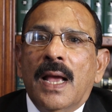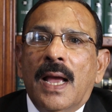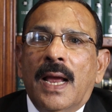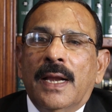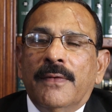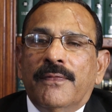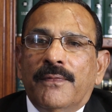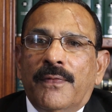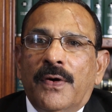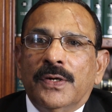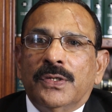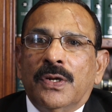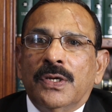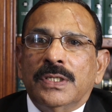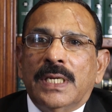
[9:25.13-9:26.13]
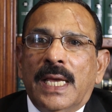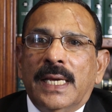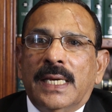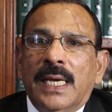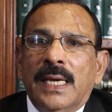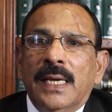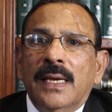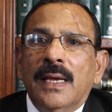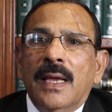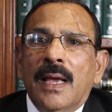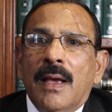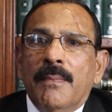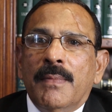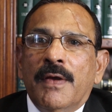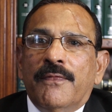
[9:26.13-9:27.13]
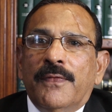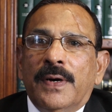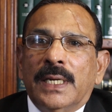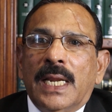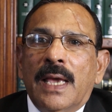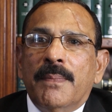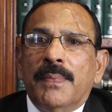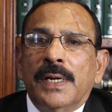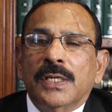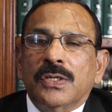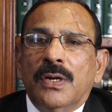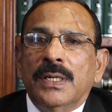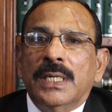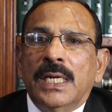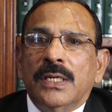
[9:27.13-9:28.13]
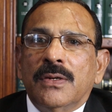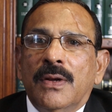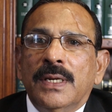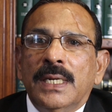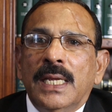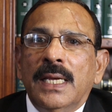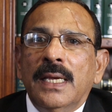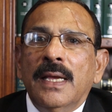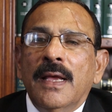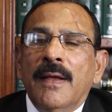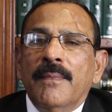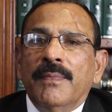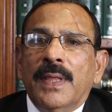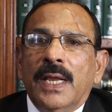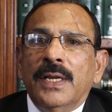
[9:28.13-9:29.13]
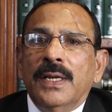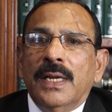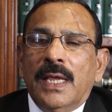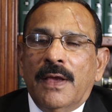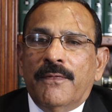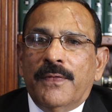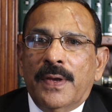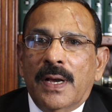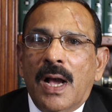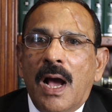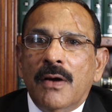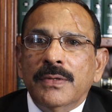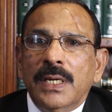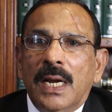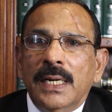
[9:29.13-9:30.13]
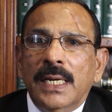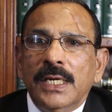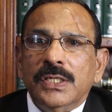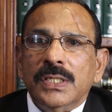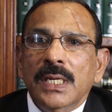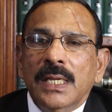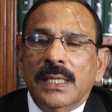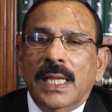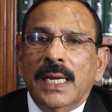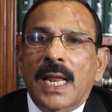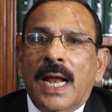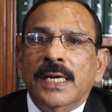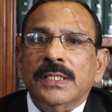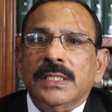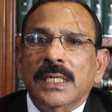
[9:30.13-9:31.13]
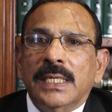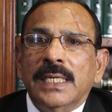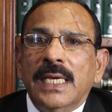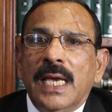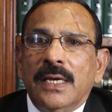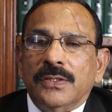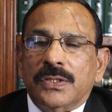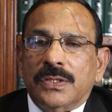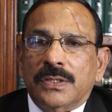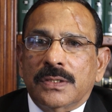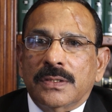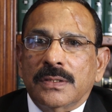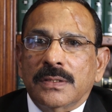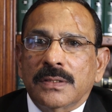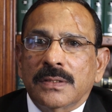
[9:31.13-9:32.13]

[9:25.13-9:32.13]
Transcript: and photo taking before April 2020? Then if you have done it, then answer yes.